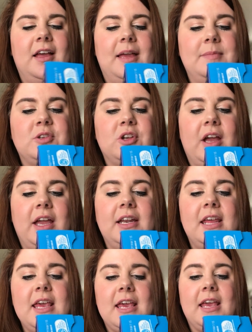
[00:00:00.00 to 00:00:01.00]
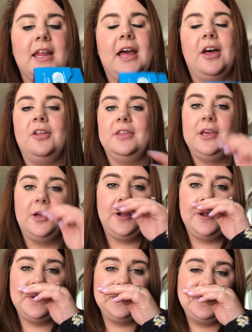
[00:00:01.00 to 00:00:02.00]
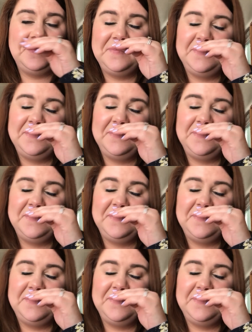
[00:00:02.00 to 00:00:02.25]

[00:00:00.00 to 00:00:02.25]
I'm trying to eat healthier,